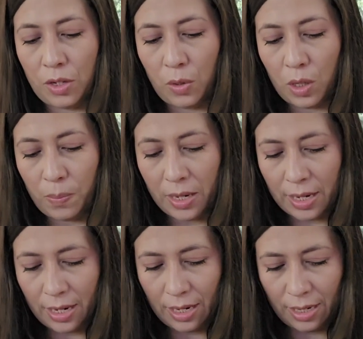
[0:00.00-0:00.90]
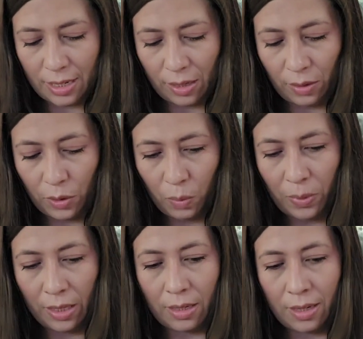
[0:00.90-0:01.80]
So her bucket is a little
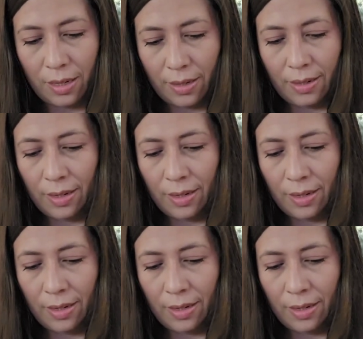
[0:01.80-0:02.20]
bit,